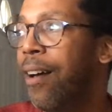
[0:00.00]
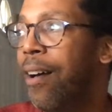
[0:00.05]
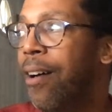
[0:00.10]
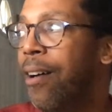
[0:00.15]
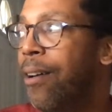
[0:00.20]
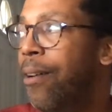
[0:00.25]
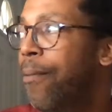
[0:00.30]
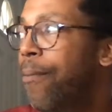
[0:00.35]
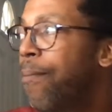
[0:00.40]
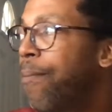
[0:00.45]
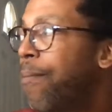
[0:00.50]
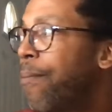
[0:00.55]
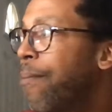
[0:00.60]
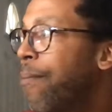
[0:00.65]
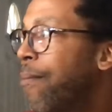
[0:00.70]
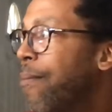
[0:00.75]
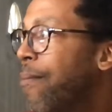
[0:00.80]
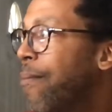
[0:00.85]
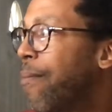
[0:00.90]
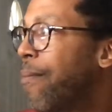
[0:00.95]
Um,
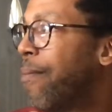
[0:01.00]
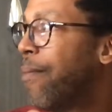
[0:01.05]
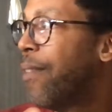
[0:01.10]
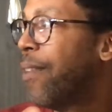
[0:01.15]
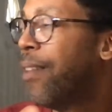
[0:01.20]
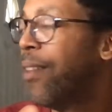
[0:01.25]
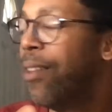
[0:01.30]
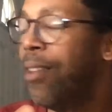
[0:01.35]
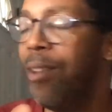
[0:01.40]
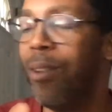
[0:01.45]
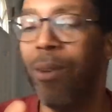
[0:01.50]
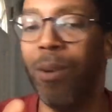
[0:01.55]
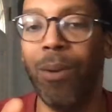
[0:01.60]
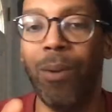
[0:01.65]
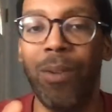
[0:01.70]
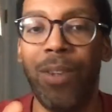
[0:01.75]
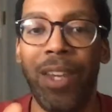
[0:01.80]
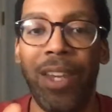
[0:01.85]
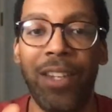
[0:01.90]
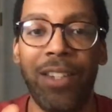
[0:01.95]

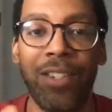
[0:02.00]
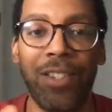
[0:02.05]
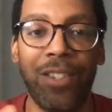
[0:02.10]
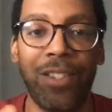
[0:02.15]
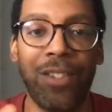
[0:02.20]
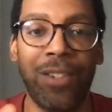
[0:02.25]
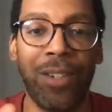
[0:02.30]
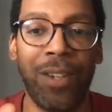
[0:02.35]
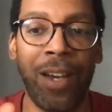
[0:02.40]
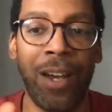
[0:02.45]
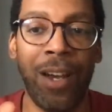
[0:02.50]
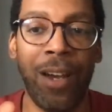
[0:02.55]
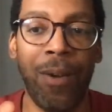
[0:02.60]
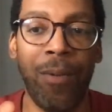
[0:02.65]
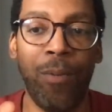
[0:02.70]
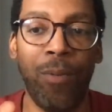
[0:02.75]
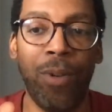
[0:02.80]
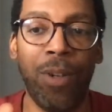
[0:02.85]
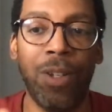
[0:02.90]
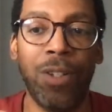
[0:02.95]
they just
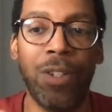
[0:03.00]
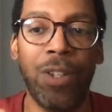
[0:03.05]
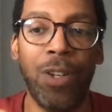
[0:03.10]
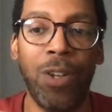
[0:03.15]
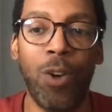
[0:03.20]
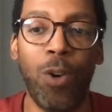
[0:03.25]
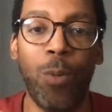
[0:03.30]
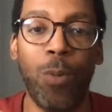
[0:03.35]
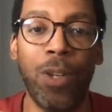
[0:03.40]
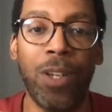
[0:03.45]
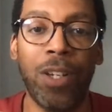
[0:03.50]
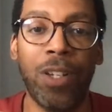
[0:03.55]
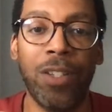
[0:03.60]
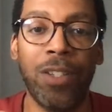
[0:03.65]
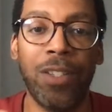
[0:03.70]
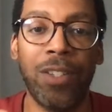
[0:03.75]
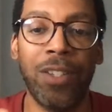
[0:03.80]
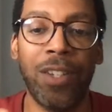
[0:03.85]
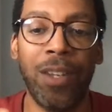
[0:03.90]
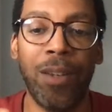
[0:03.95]
wanted to know,
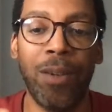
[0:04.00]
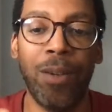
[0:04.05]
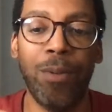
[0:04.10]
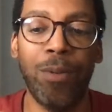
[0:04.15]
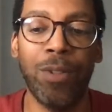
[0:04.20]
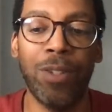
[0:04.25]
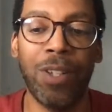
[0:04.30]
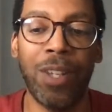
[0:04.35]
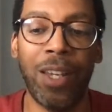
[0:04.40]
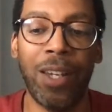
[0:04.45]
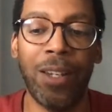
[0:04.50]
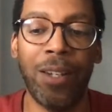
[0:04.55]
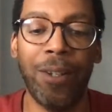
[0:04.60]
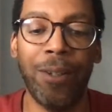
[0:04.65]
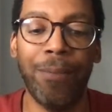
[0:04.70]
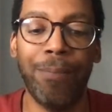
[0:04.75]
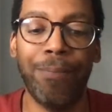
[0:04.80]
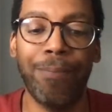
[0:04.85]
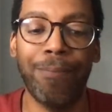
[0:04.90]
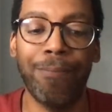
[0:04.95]
because it was like
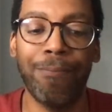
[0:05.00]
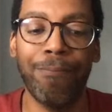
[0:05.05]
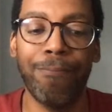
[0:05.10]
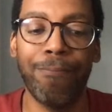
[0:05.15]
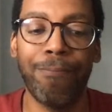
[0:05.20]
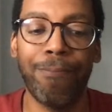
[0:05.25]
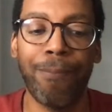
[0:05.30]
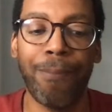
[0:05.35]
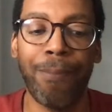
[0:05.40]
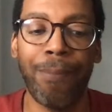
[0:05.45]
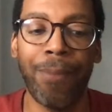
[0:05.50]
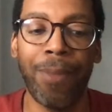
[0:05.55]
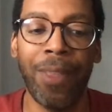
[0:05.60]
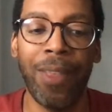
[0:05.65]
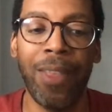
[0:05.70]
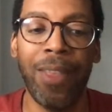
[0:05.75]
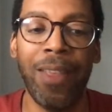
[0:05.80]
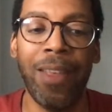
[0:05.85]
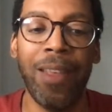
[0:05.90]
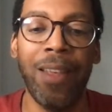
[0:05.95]

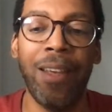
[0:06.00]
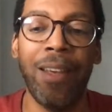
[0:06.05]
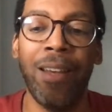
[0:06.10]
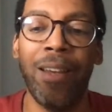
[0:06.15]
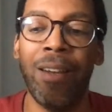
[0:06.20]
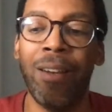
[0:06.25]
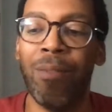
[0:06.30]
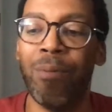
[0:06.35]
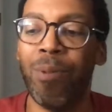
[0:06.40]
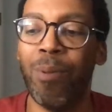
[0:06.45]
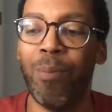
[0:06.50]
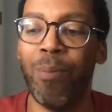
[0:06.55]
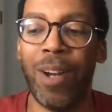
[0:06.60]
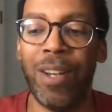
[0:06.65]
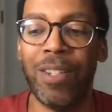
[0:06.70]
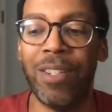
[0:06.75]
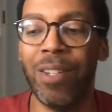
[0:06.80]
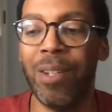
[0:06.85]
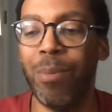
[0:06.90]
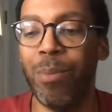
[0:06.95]
from
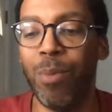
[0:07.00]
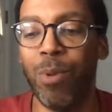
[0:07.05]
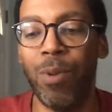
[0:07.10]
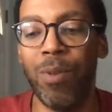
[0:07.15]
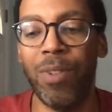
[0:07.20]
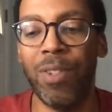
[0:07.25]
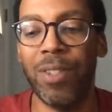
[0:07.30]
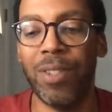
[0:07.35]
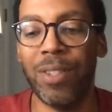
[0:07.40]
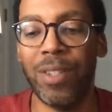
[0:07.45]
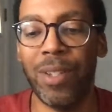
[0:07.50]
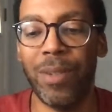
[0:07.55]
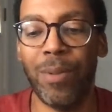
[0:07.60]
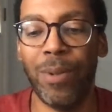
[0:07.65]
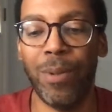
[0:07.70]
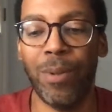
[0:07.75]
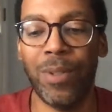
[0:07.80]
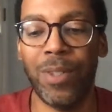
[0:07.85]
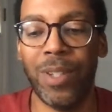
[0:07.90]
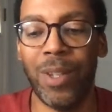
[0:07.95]
watching the movie and stuff,
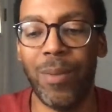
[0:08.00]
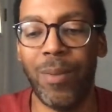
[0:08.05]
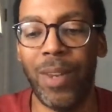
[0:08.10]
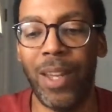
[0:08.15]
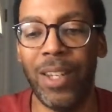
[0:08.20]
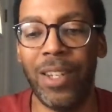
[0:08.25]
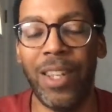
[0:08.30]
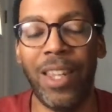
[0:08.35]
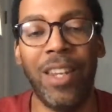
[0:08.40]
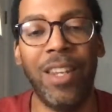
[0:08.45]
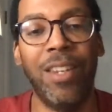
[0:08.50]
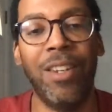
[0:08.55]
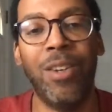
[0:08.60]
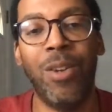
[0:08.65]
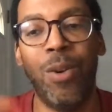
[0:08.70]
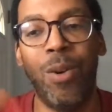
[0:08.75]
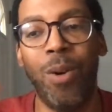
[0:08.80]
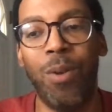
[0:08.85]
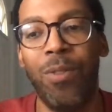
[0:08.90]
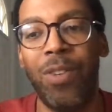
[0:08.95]
it was something like they didn't
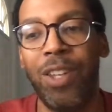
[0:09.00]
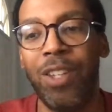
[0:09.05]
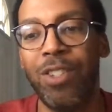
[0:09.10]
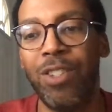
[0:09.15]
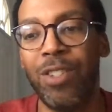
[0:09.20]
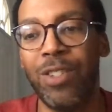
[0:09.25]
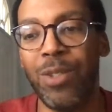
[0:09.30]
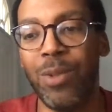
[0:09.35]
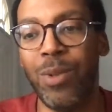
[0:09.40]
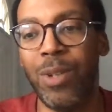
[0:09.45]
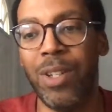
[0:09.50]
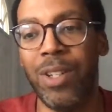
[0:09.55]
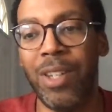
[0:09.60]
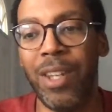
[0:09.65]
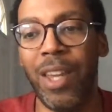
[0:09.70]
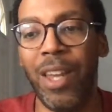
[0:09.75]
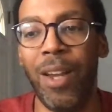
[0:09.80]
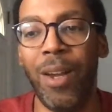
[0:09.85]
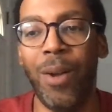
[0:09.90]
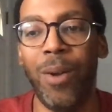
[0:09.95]
know if they should shoot it
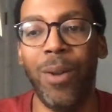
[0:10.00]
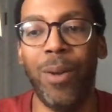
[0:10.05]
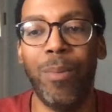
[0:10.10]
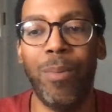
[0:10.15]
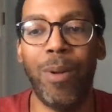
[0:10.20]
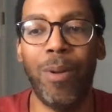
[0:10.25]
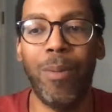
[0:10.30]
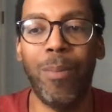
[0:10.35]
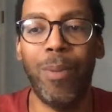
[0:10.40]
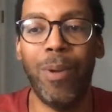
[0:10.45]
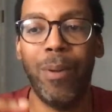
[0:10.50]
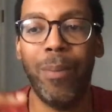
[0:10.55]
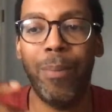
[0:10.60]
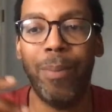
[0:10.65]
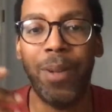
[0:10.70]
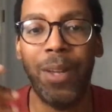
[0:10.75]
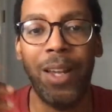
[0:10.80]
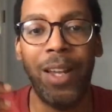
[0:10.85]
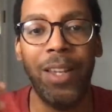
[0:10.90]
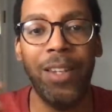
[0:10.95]
down, blah, blah,
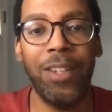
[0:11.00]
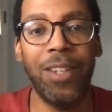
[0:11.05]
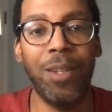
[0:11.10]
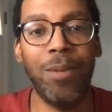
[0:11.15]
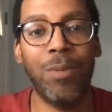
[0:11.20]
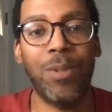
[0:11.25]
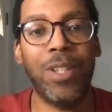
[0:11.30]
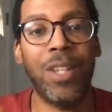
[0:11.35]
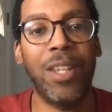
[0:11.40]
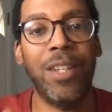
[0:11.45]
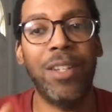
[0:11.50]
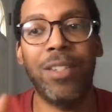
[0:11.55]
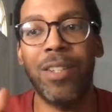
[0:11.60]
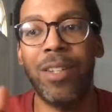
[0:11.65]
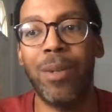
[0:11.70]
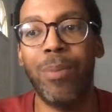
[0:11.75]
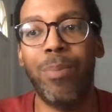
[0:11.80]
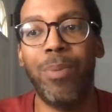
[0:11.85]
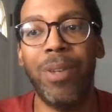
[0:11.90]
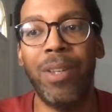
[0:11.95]
blah. And then it was heading to
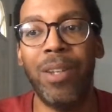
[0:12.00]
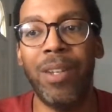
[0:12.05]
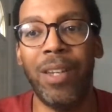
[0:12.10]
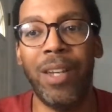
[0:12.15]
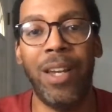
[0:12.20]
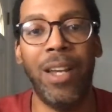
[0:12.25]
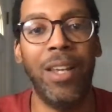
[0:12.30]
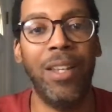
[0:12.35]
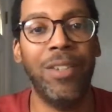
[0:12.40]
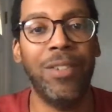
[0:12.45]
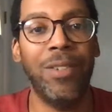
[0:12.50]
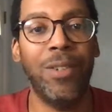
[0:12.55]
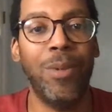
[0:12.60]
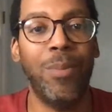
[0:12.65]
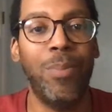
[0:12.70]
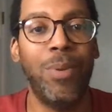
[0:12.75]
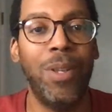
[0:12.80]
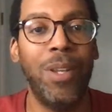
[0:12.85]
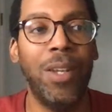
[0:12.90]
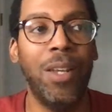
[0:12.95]
the Pentagon. So the
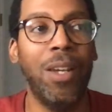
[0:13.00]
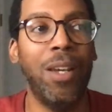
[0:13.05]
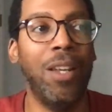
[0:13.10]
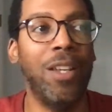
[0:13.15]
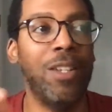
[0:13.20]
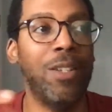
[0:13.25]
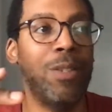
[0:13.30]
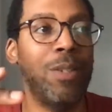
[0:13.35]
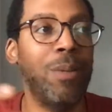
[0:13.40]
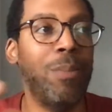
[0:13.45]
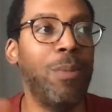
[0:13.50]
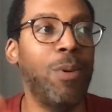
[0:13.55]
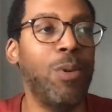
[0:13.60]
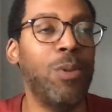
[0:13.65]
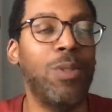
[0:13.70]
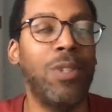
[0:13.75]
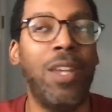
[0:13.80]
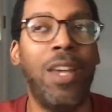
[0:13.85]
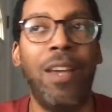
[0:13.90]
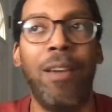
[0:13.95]
Pentagon is the
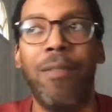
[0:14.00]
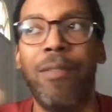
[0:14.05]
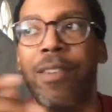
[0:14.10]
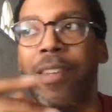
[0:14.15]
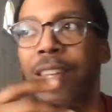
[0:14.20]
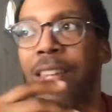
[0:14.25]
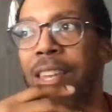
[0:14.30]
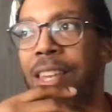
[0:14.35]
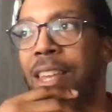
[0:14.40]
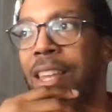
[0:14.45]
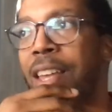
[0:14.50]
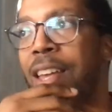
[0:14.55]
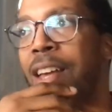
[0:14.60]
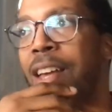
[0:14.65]
most heavily